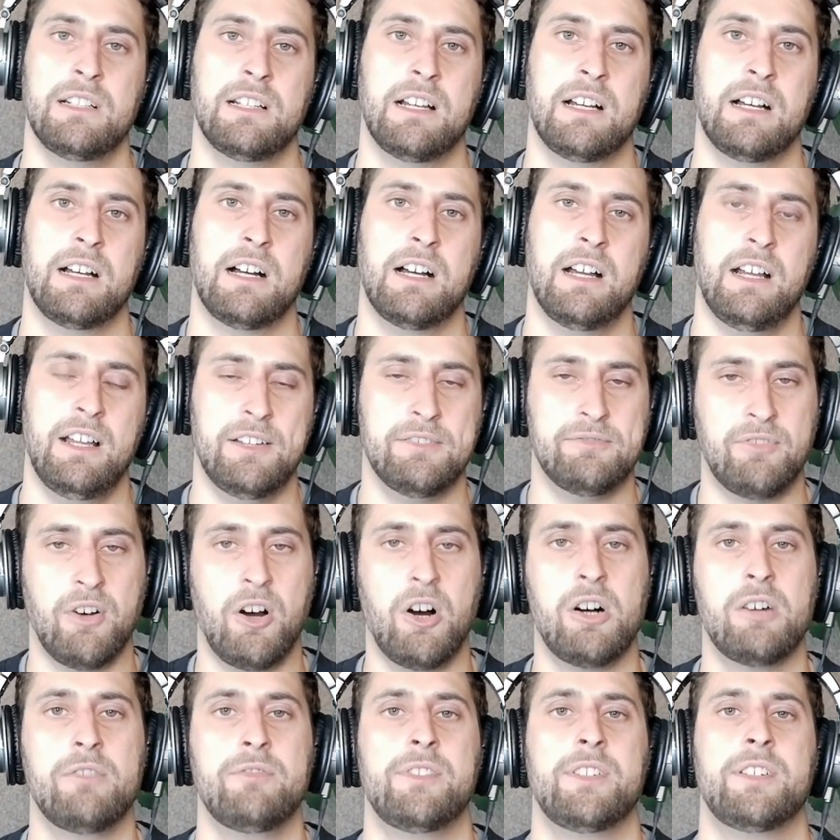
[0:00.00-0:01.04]

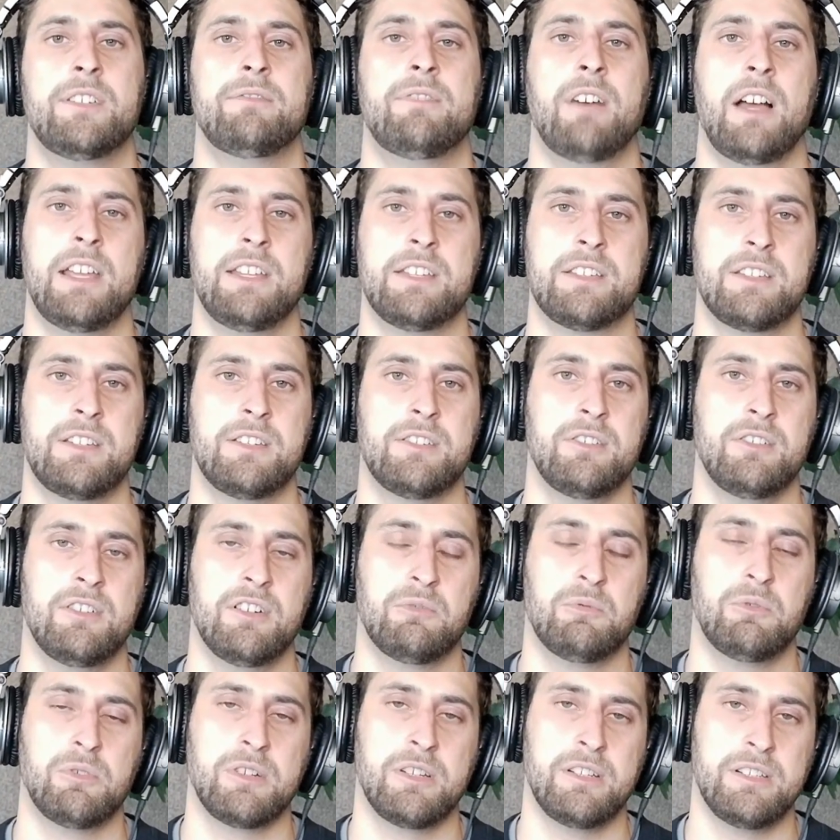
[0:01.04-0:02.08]
evolve the devices,
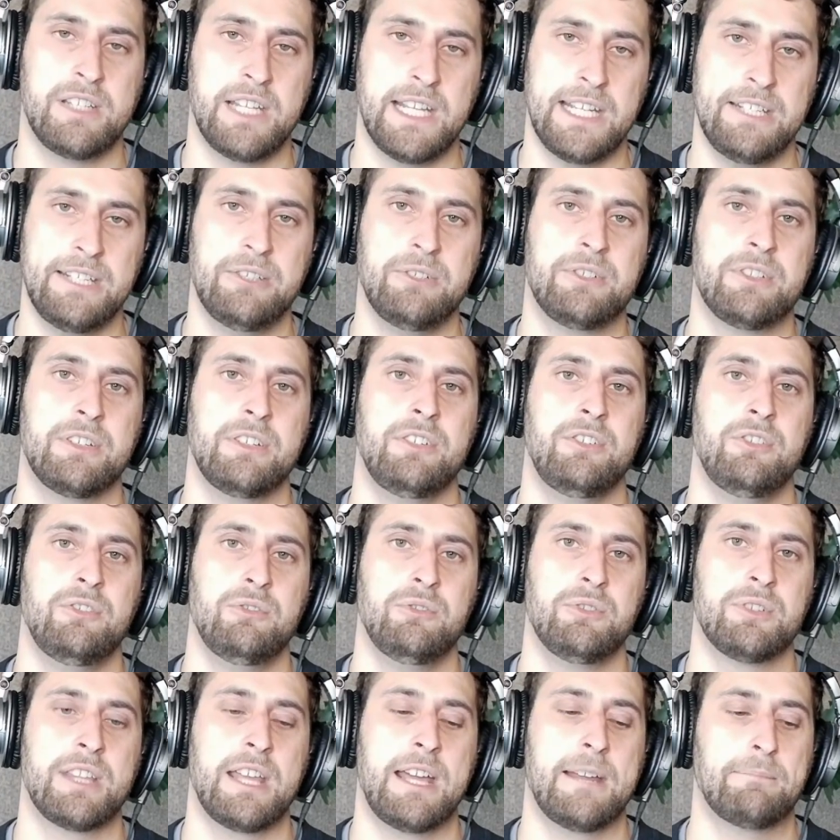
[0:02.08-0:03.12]
we'll continue to
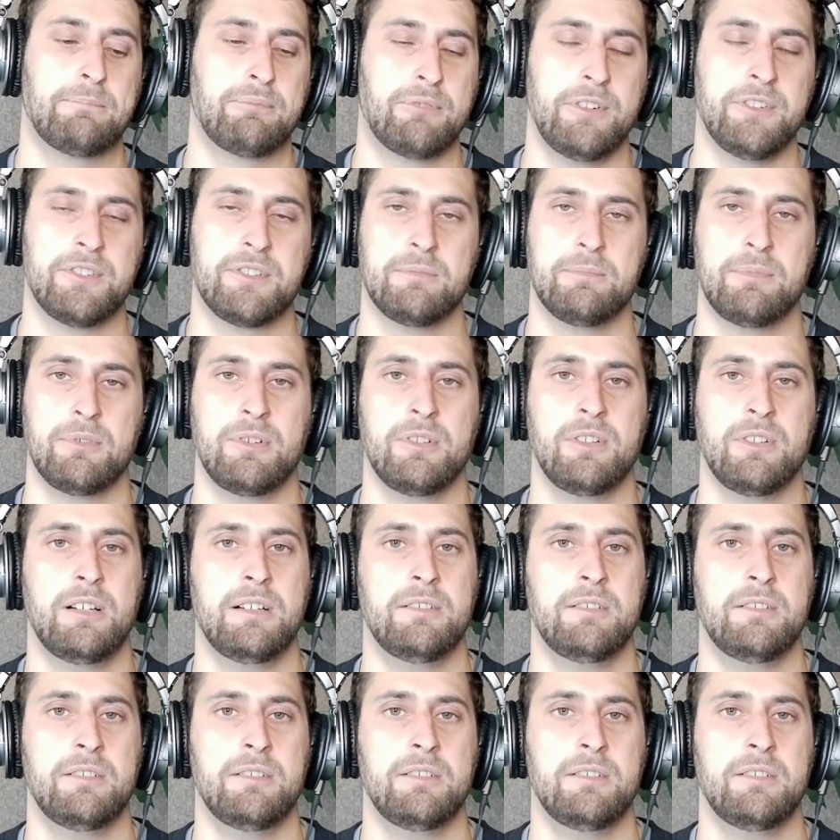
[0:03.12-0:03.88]
use that principle